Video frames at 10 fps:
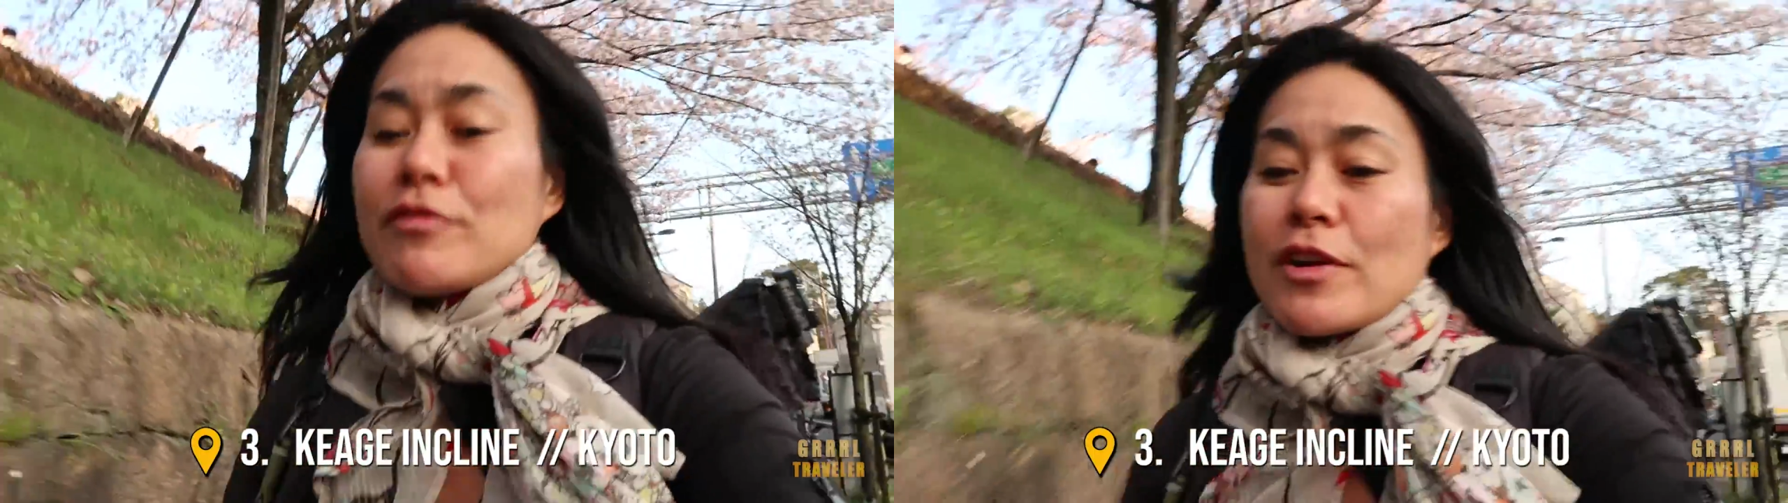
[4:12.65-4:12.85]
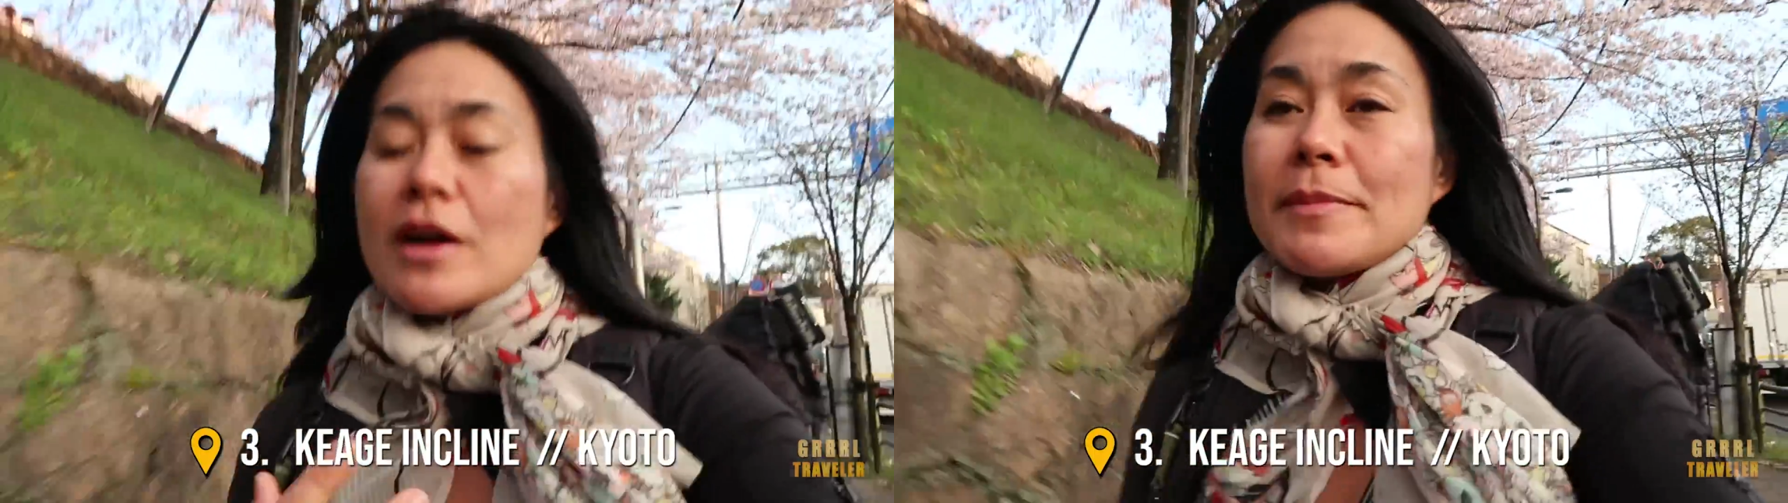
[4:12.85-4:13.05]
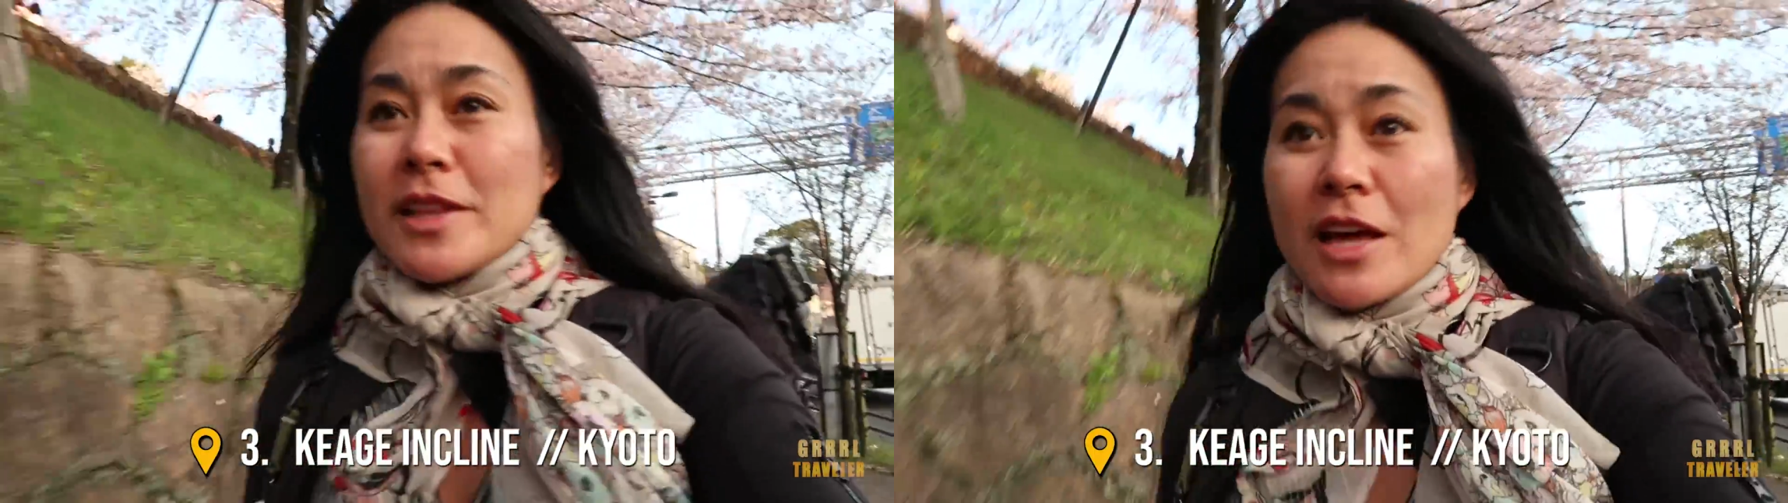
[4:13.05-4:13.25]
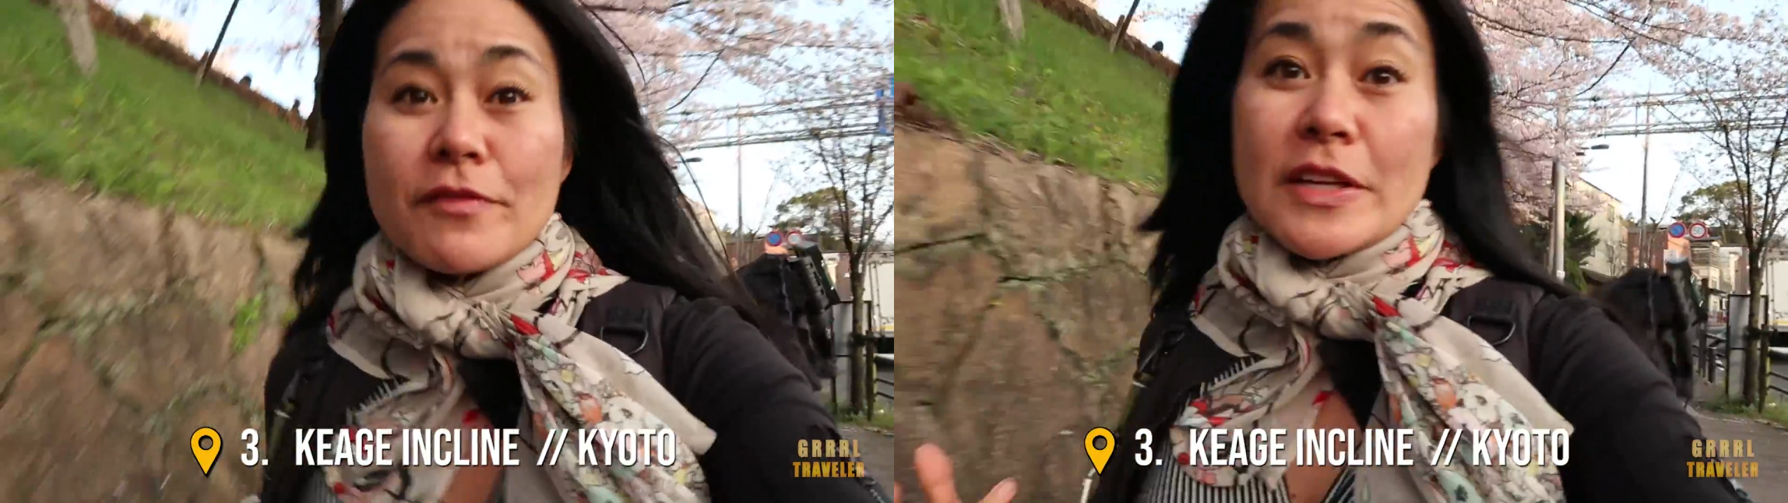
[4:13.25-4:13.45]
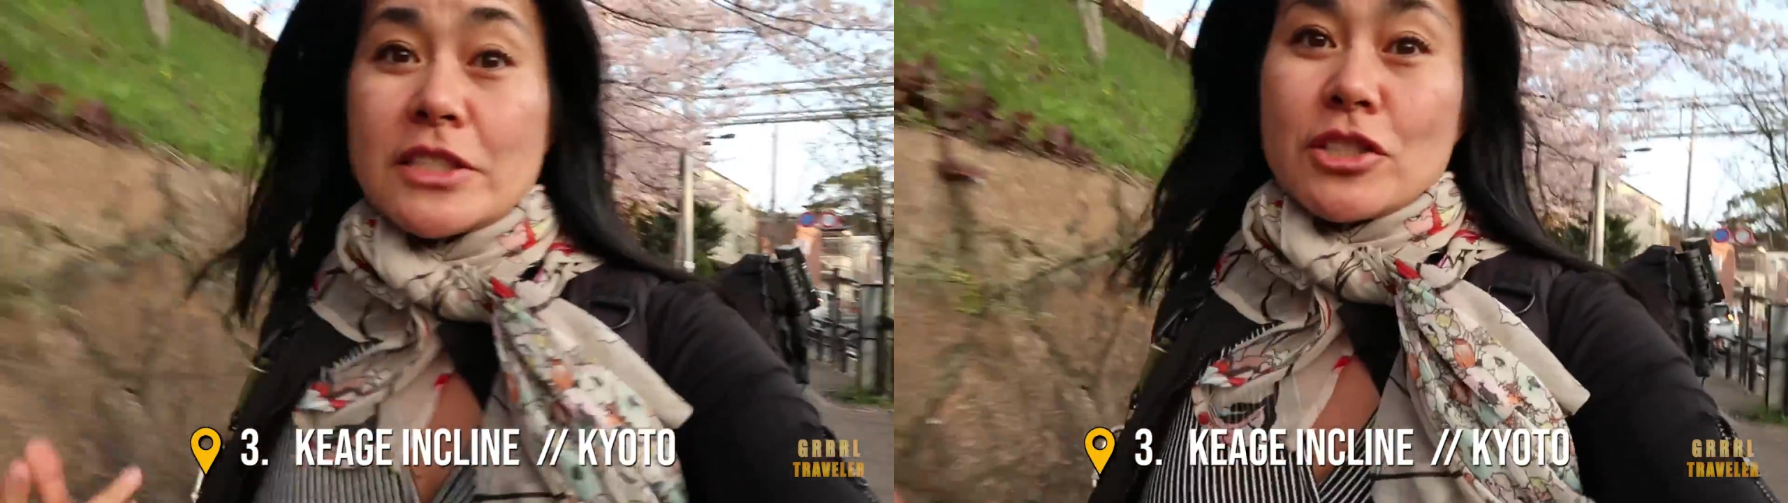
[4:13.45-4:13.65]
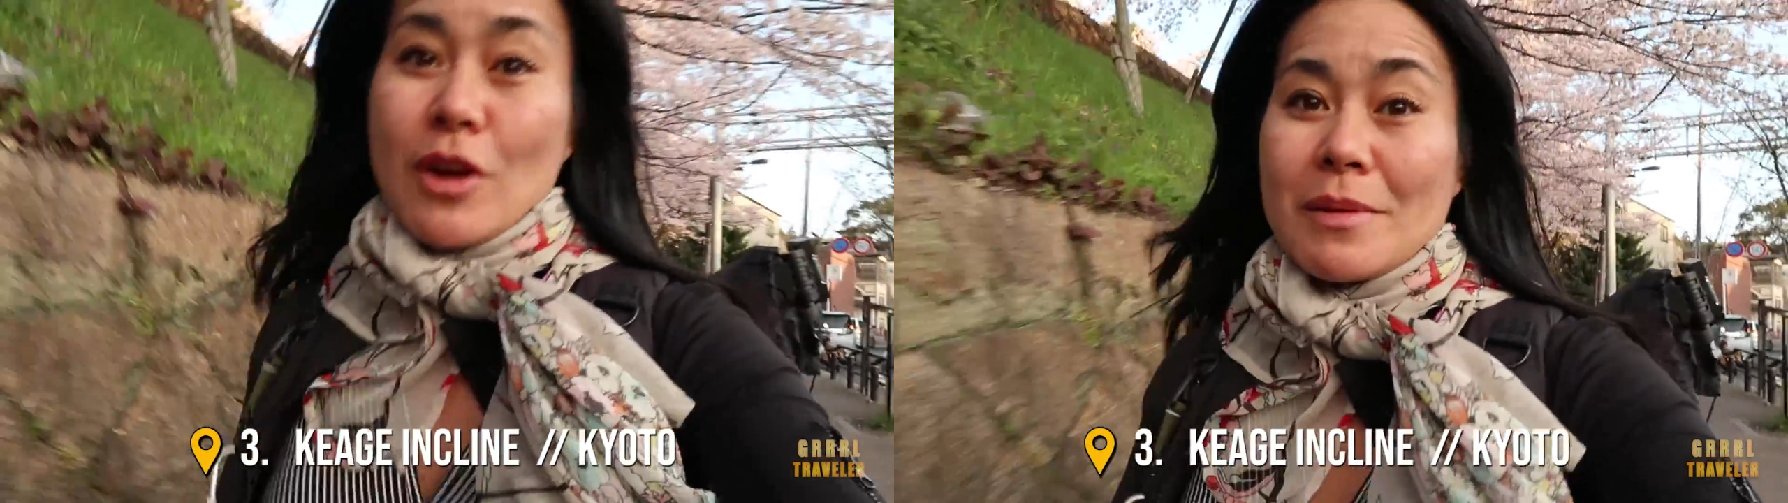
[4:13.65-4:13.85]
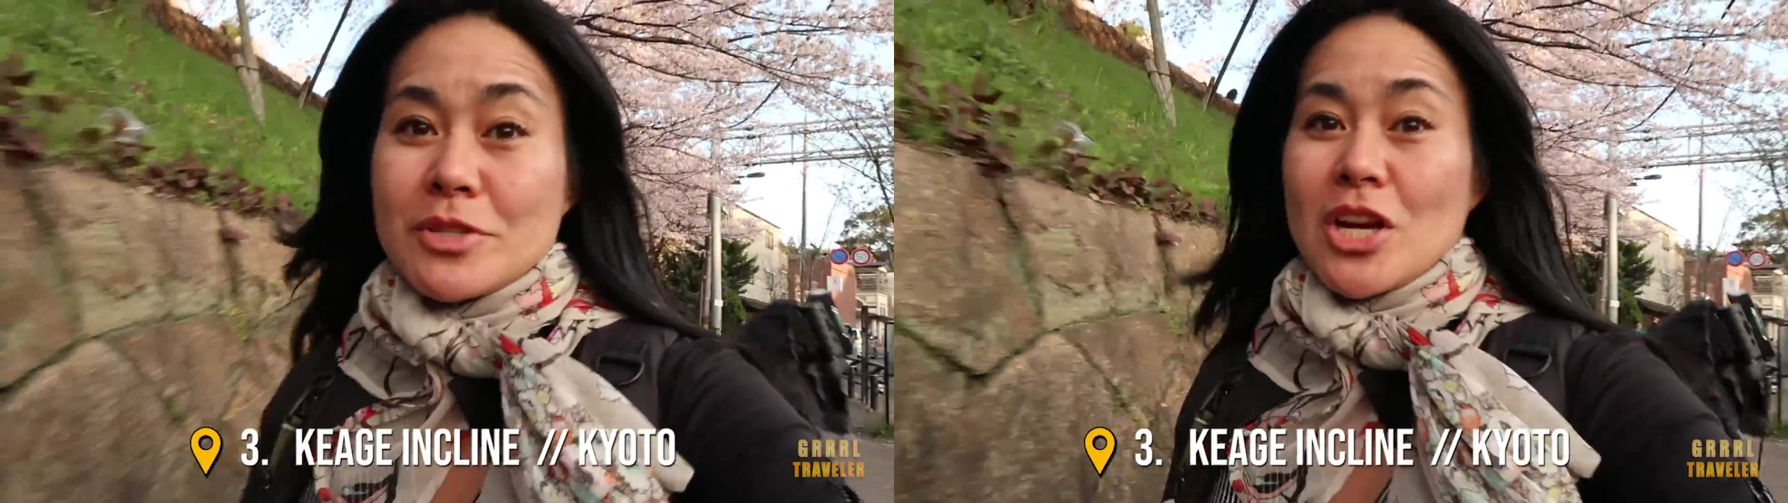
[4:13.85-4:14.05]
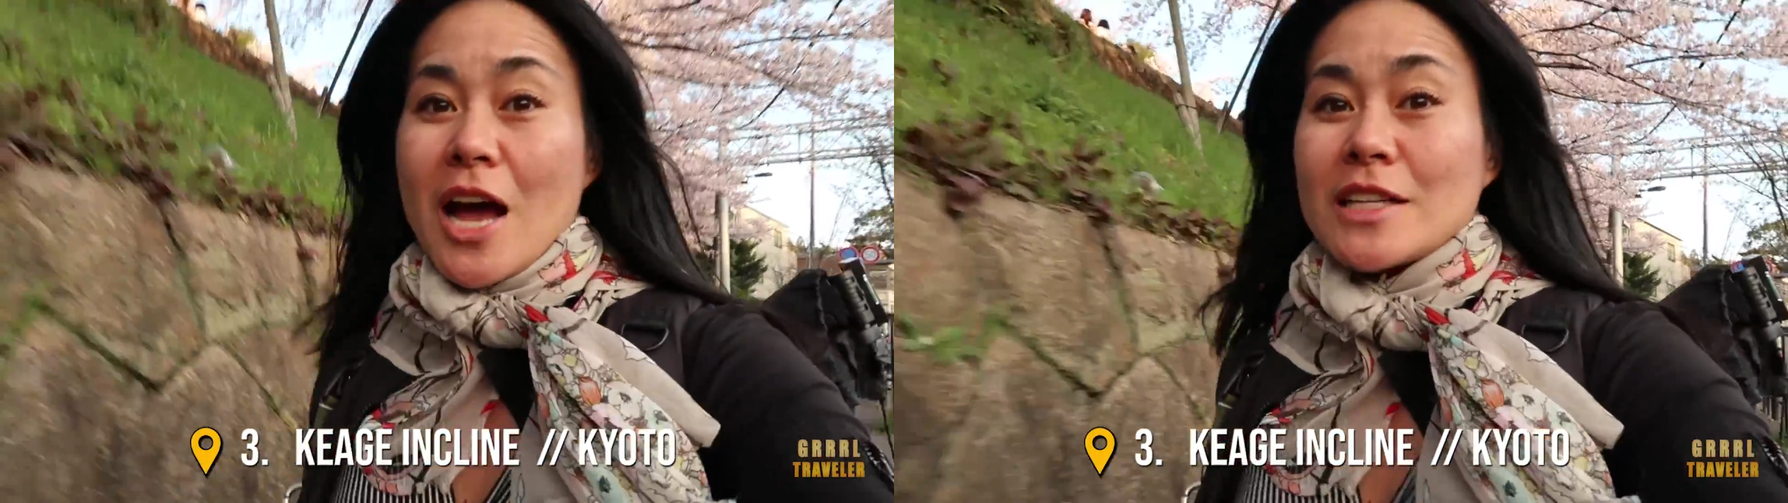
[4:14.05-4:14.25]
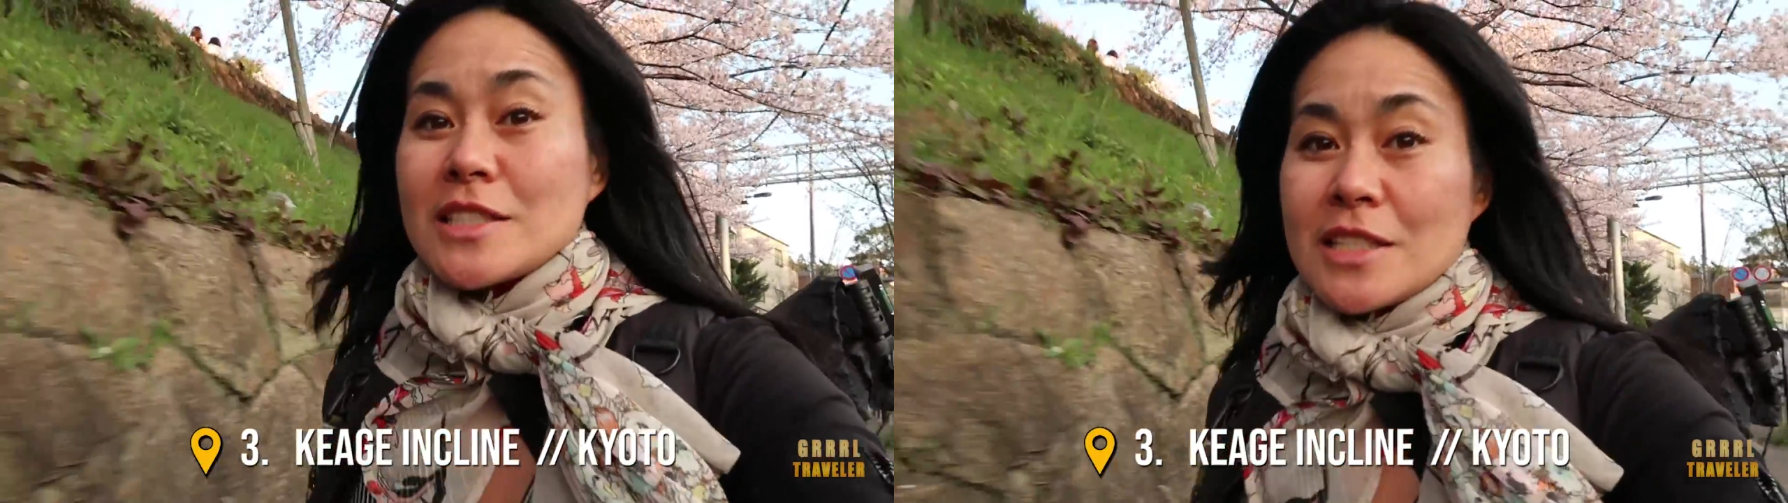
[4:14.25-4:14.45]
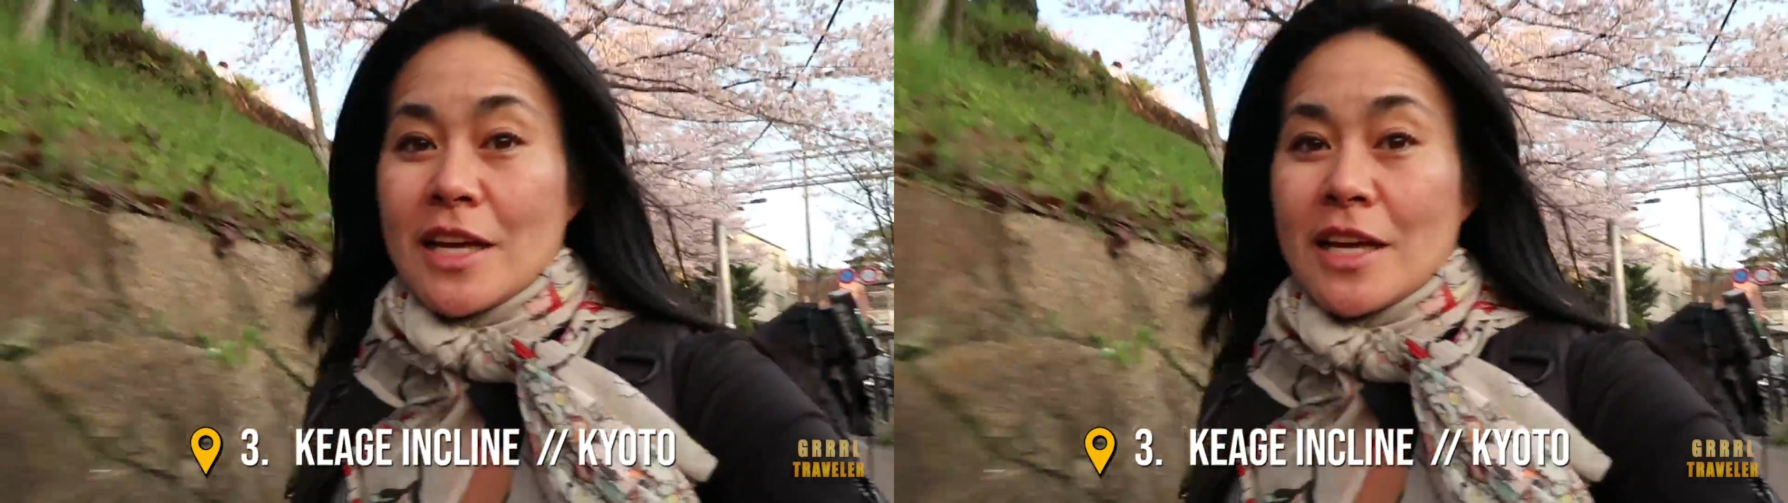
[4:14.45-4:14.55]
from a lot of Instagram shots.